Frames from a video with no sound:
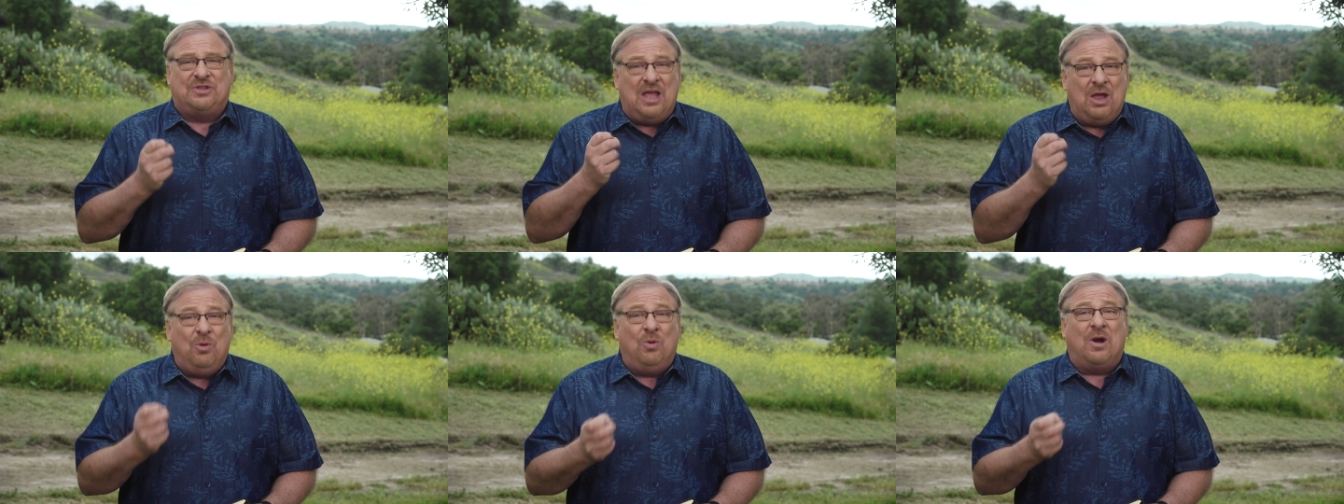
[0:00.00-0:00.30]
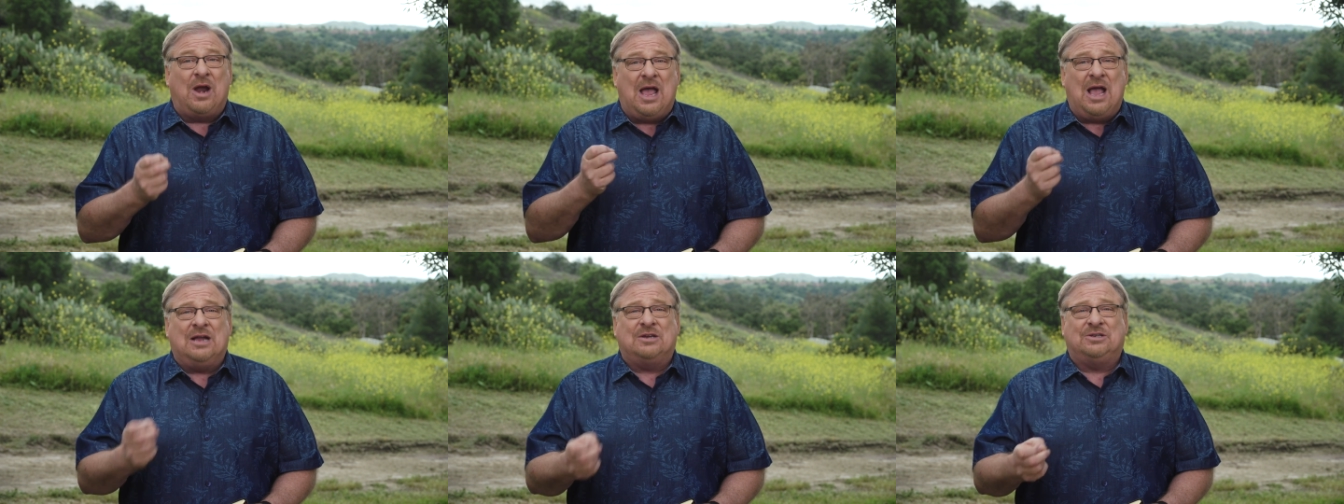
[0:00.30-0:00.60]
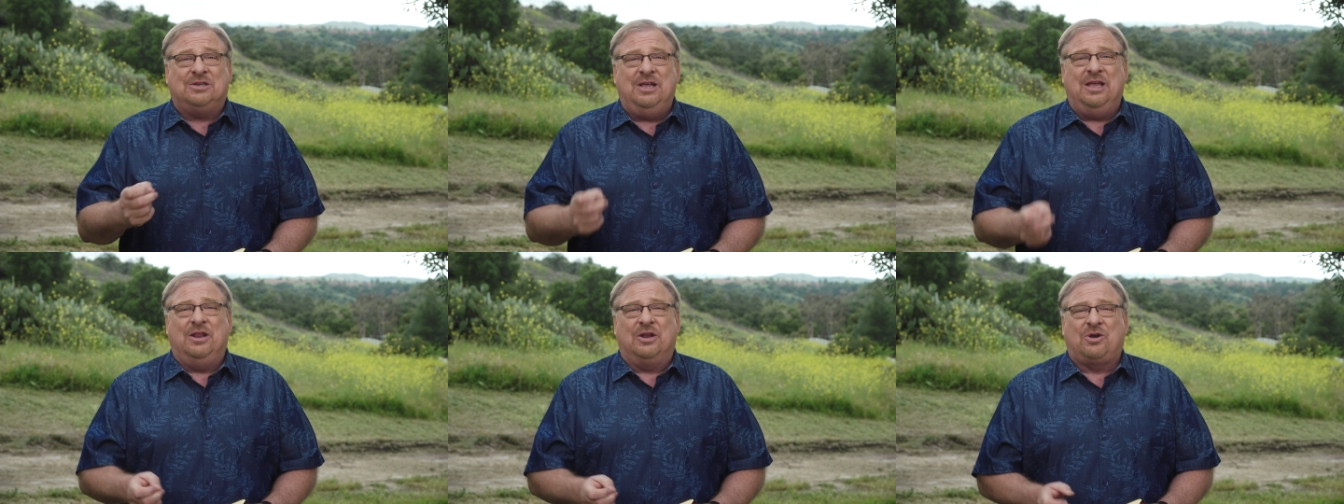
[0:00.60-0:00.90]
They were
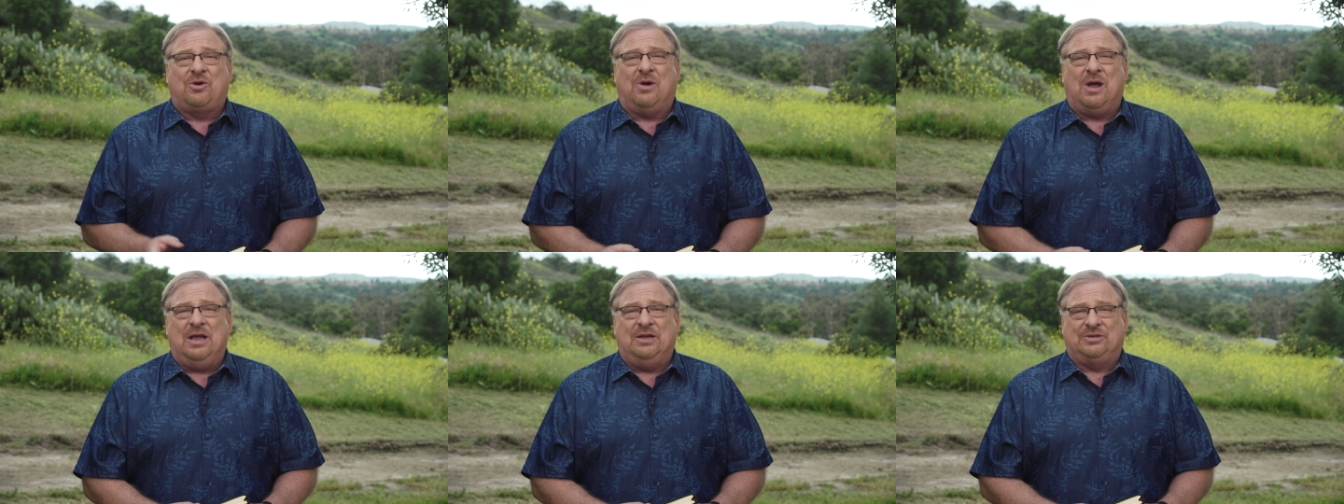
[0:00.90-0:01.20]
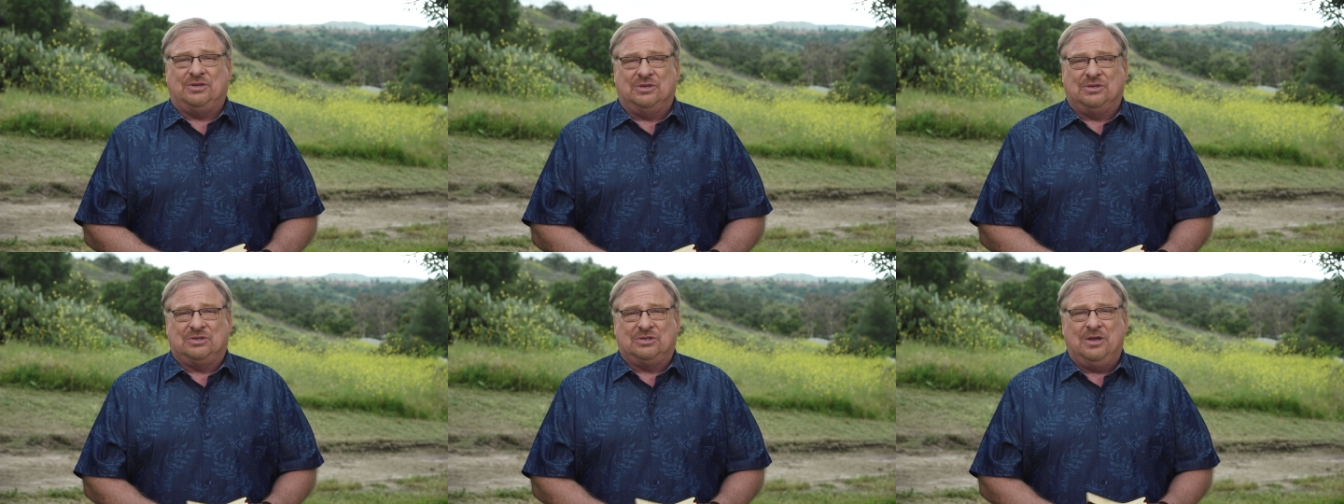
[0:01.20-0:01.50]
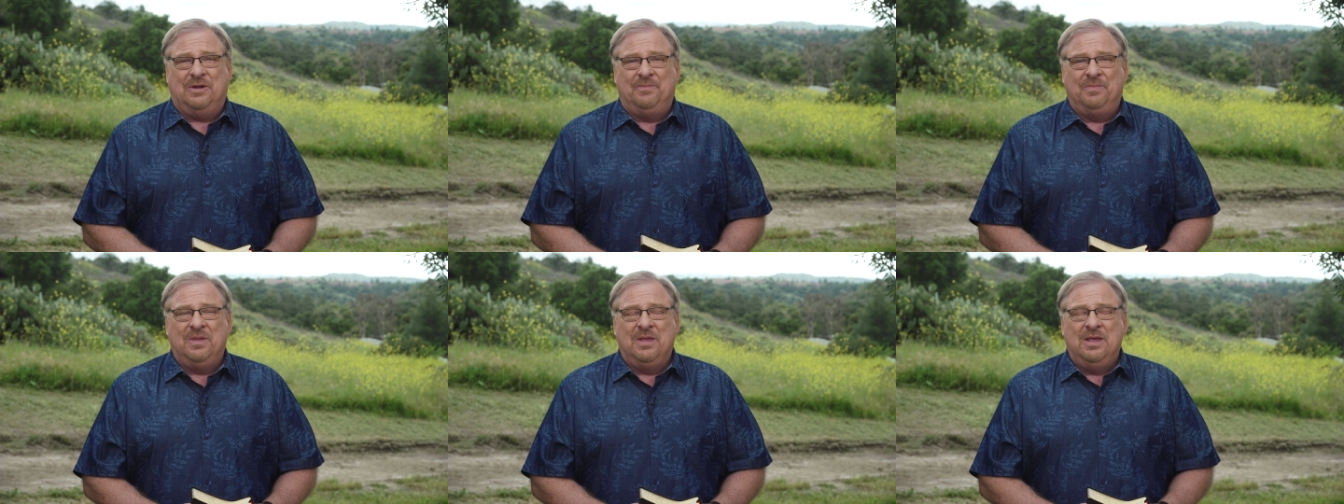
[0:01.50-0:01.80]
actually at a crisis.